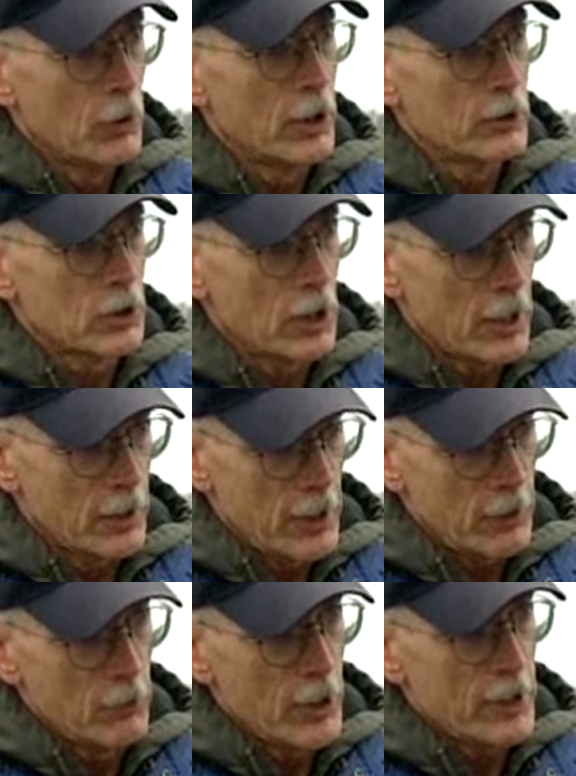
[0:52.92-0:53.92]
There was a lot of
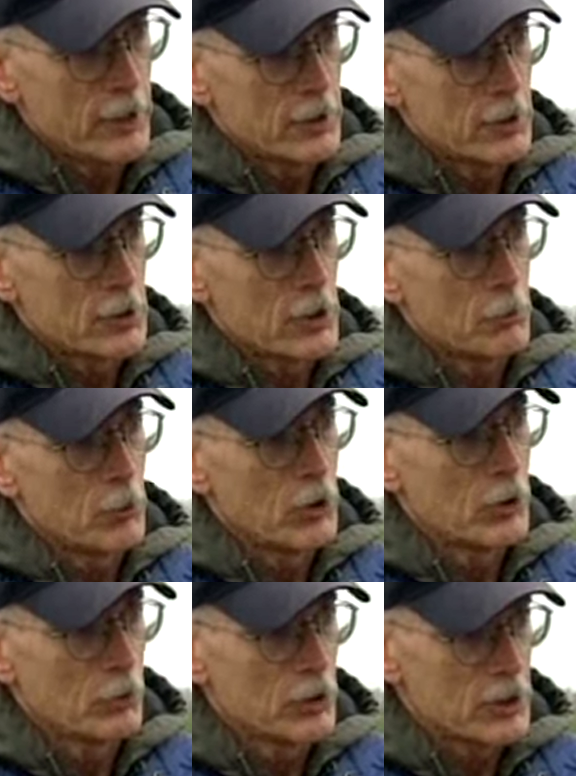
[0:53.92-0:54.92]
that rain in December,
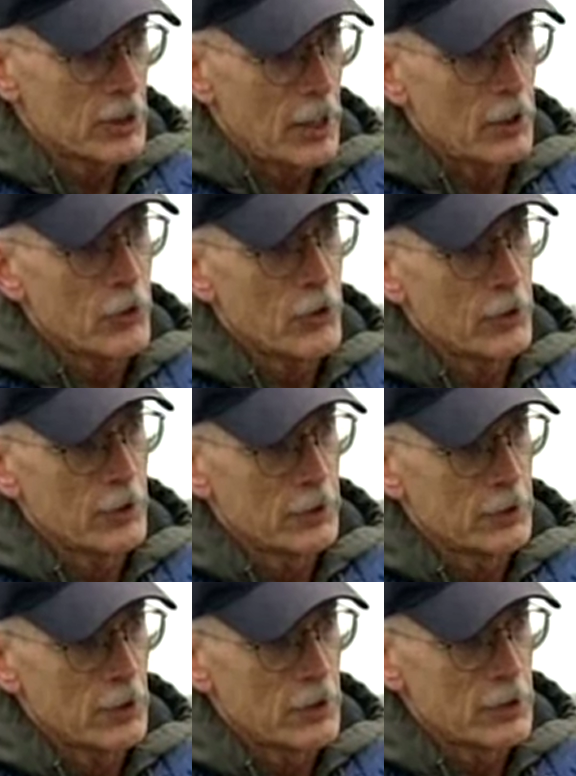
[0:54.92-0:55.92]
and it went south
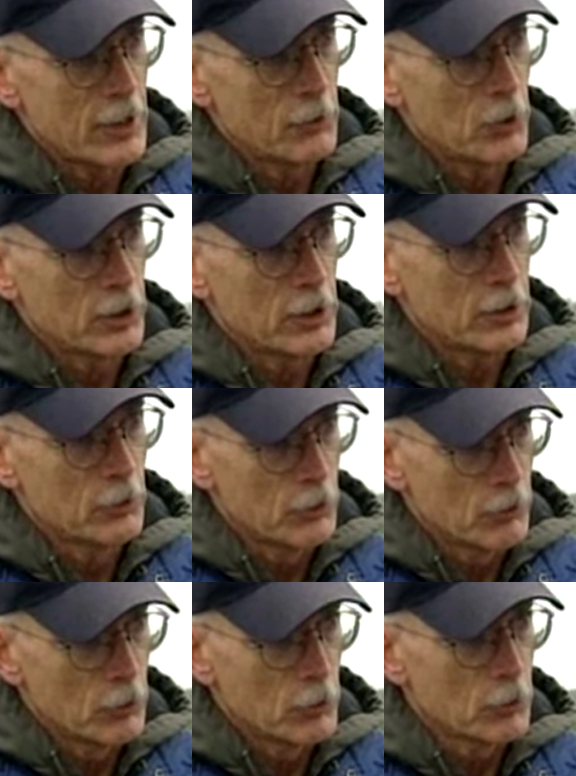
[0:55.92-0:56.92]
into the San Joaquin
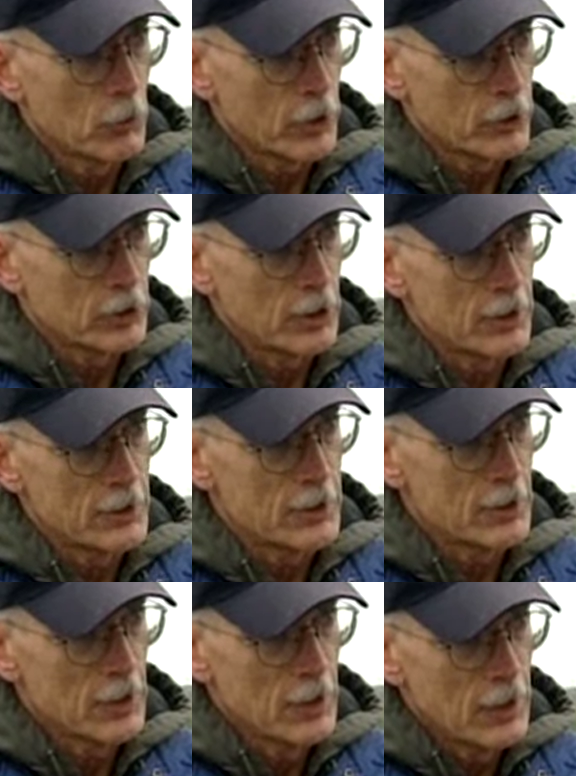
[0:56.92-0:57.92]
River
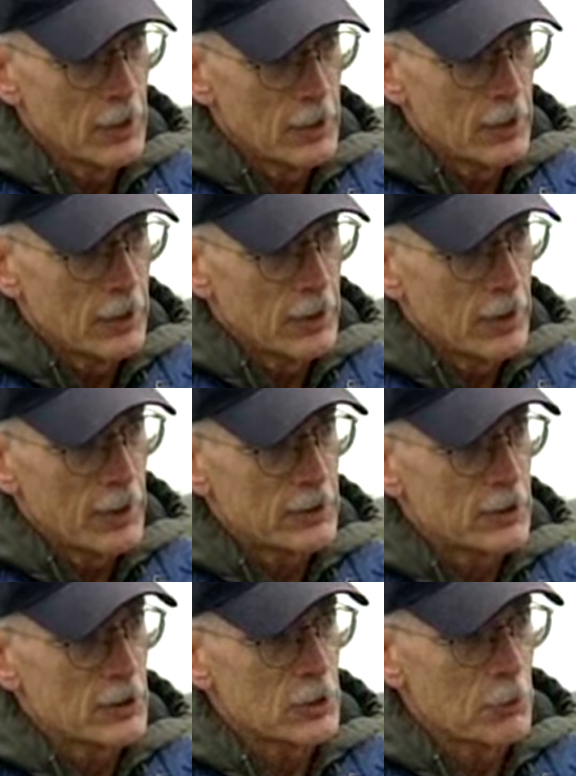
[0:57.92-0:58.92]
watersheds. Uh,
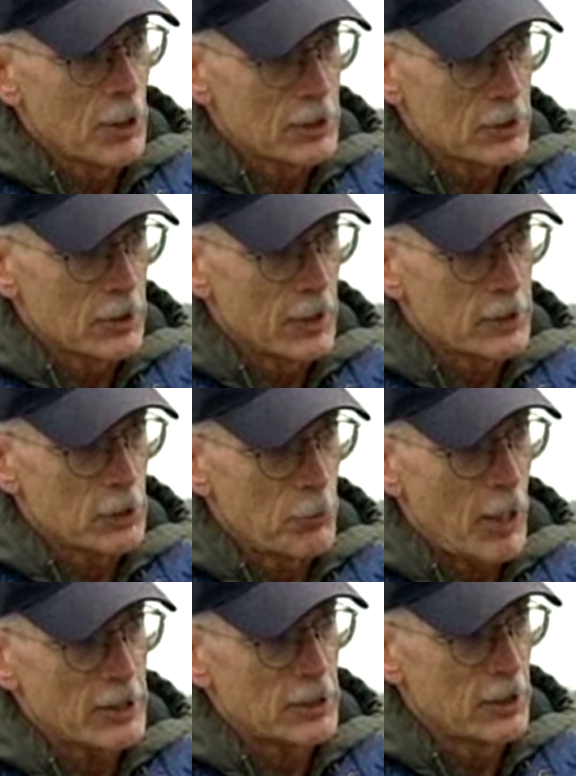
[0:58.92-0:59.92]
that system has less
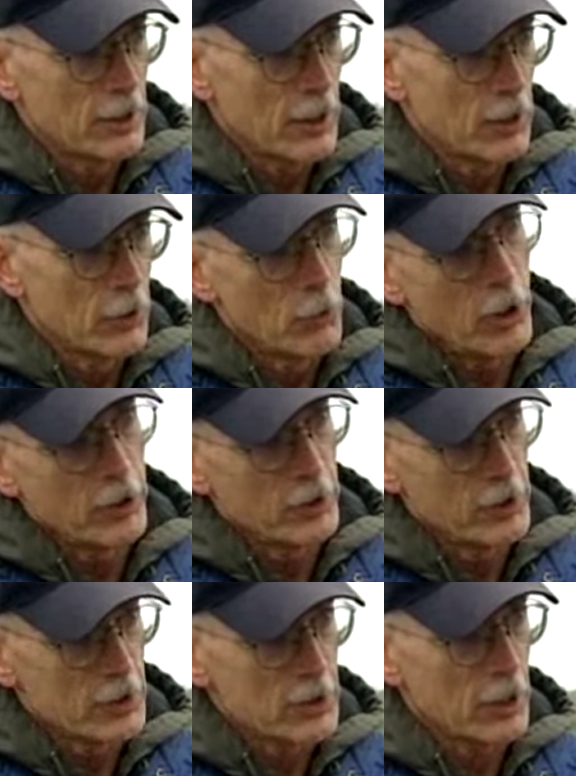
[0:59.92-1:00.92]
capacity to carry
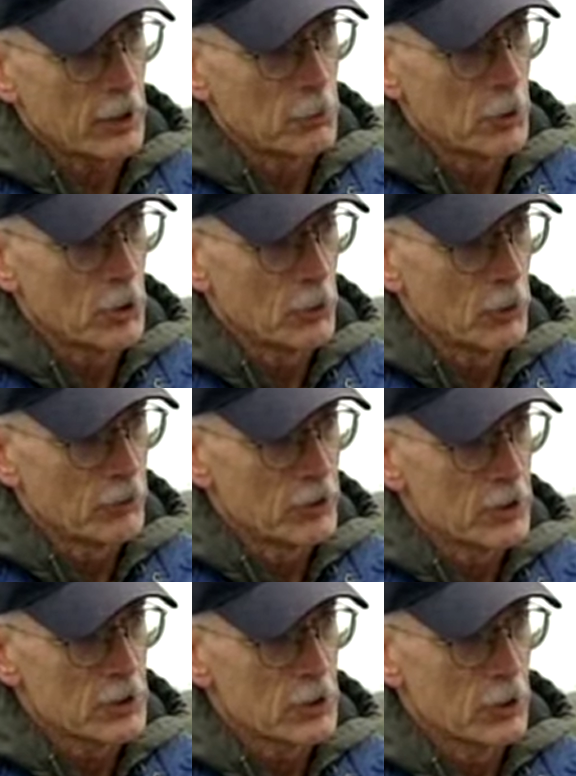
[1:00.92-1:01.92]
water than Sacramento River,
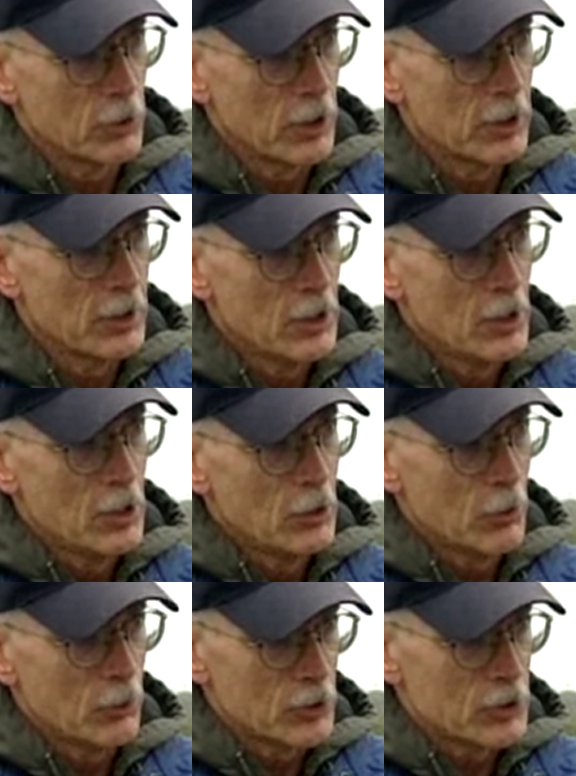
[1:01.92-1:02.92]
and so uh,
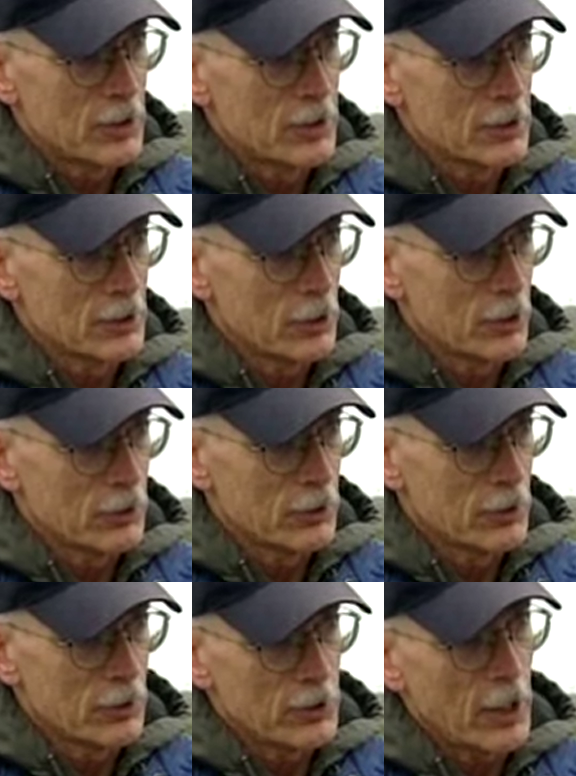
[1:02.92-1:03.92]
what we're seeing is a little, little,